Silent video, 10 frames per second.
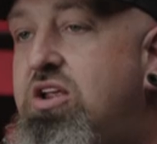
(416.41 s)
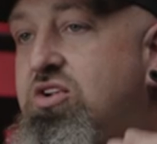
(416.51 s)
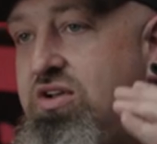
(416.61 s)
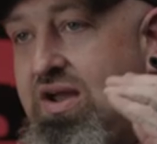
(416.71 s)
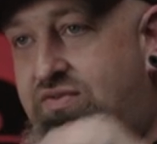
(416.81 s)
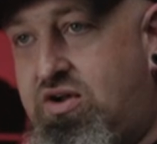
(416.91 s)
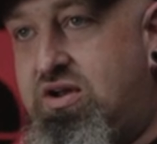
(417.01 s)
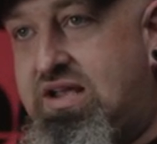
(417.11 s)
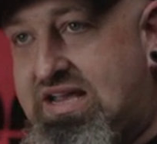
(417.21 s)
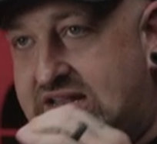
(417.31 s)
You're never
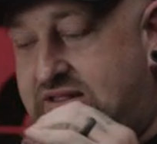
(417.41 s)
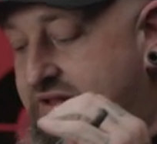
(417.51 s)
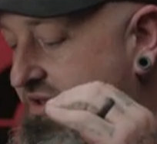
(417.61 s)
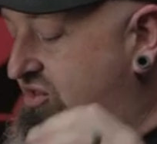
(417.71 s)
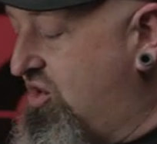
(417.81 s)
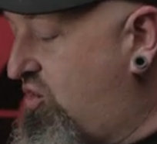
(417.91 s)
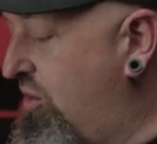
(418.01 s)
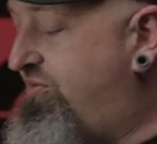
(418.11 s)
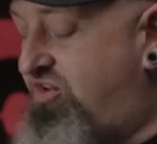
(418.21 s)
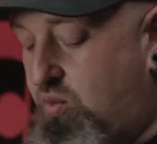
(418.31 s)
going to get the
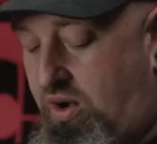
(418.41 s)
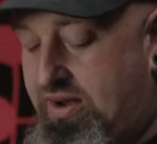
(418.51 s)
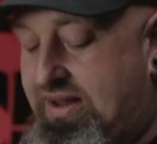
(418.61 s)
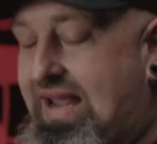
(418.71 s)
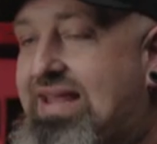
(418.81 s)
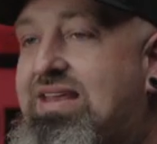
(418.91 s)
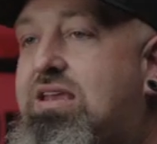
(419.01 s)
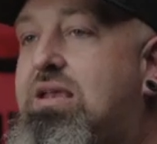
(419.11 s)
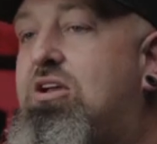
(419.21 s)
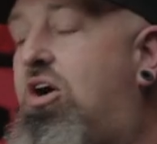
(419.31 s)
groups you want, and that can